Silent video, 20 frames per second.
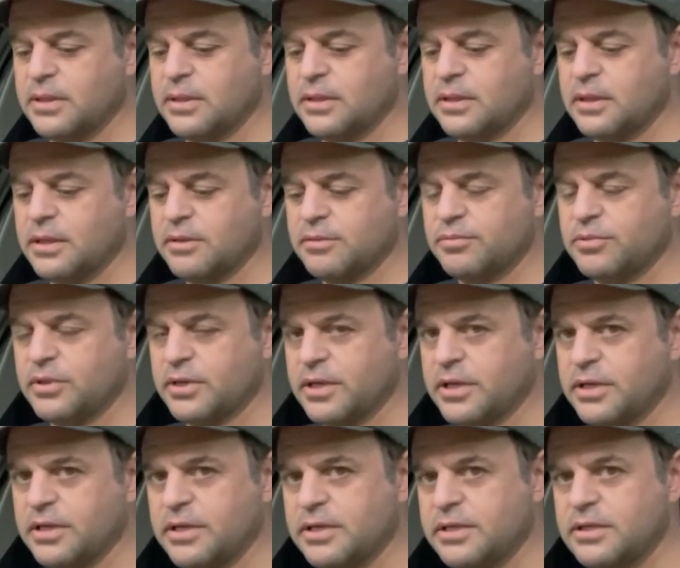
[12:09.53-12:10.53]
I'd plug it
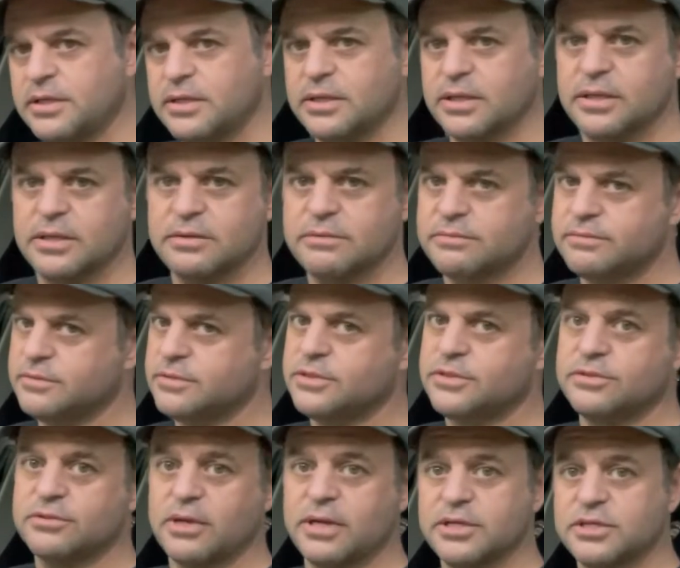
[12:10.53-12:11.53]
in,
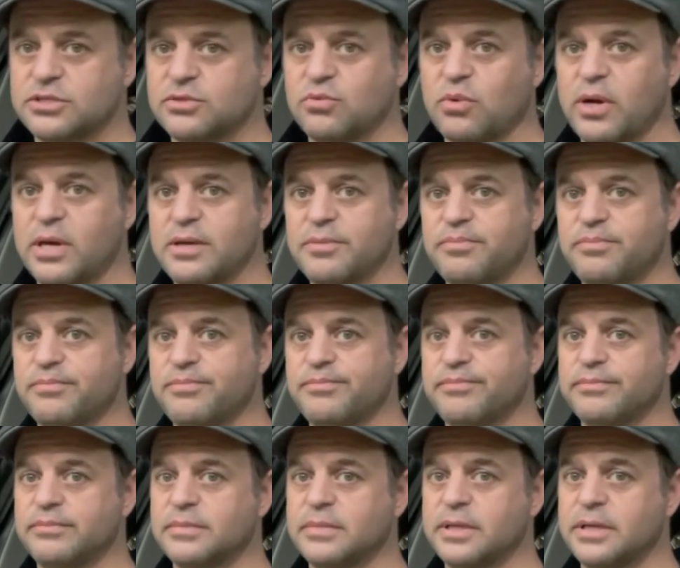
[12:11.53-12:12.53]
try swipe,
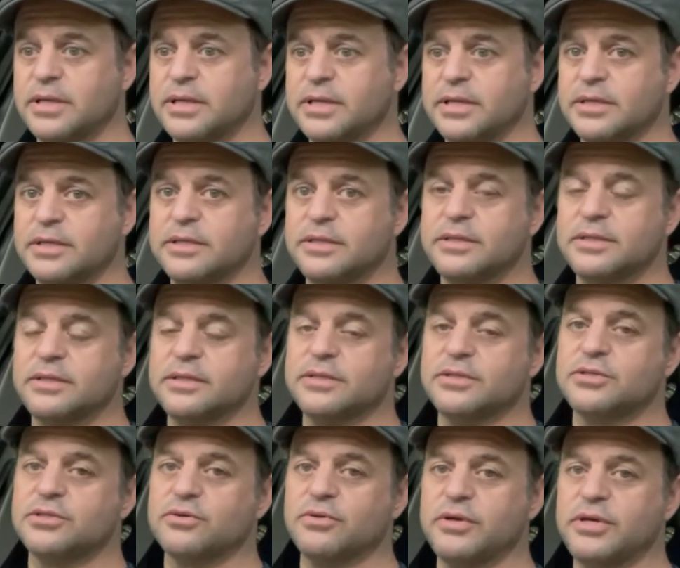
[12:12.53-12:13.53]
and this
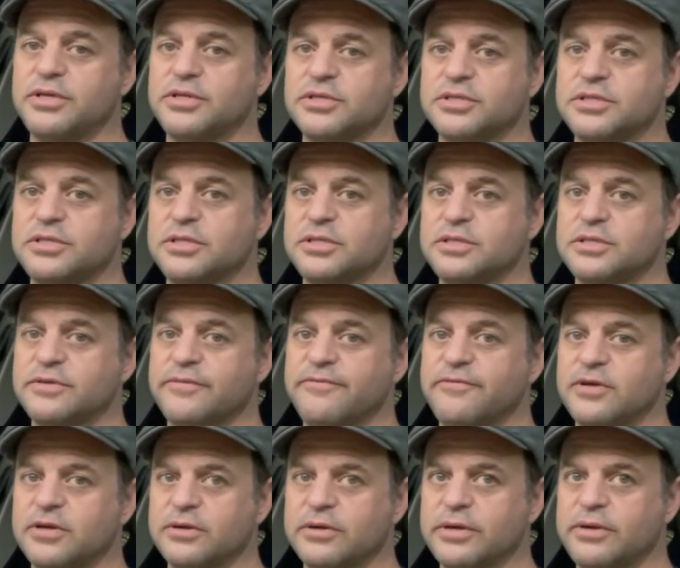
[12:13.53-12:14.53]
screen just did some
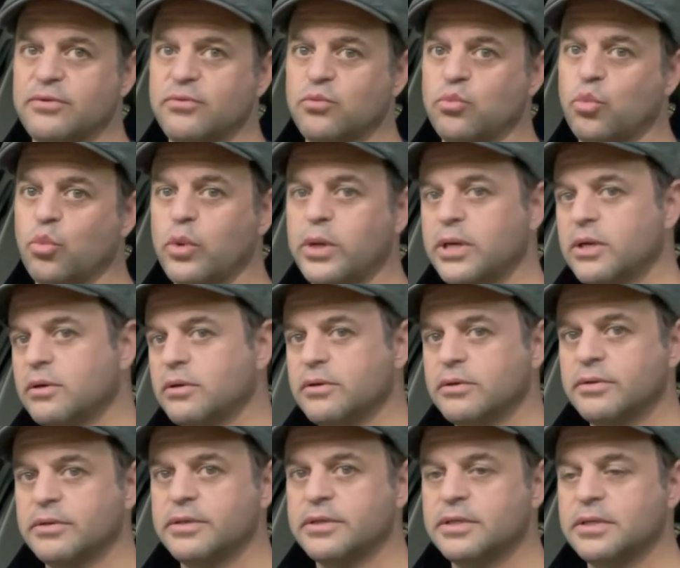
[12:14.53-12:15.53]
very
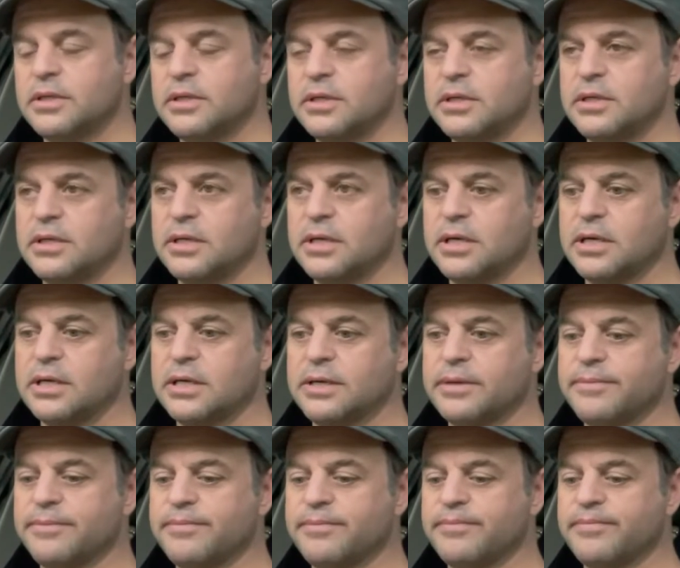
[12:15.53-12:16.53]
weird,
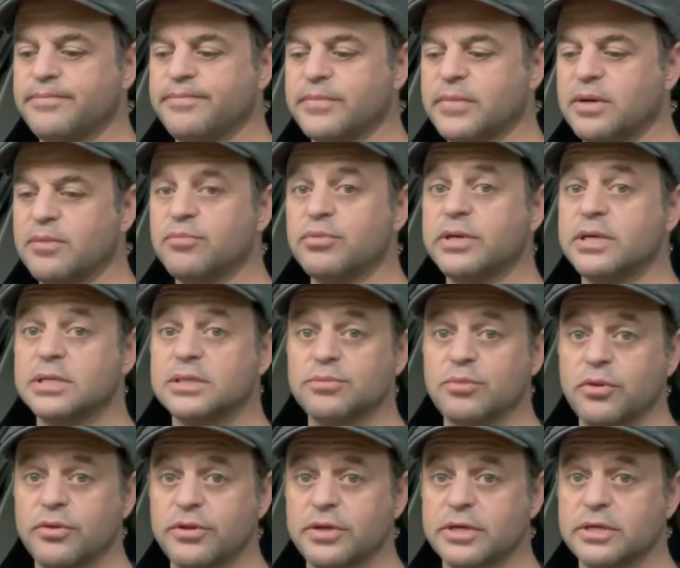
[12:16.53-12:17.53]

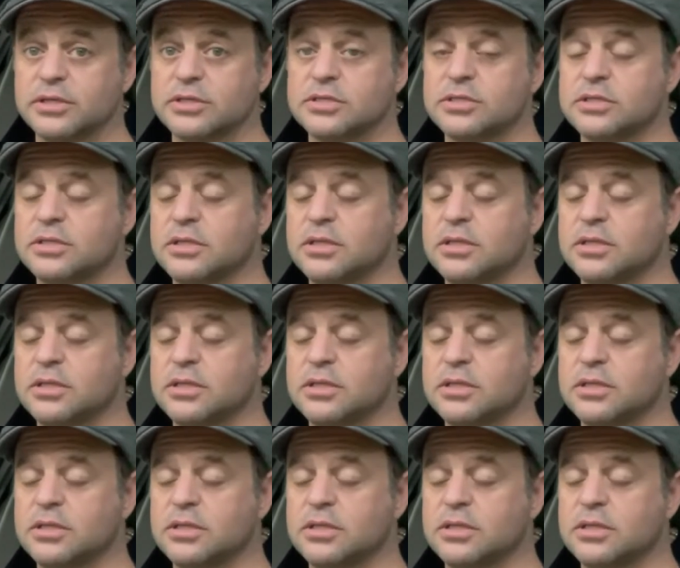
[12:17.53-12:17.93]
unpredictable things.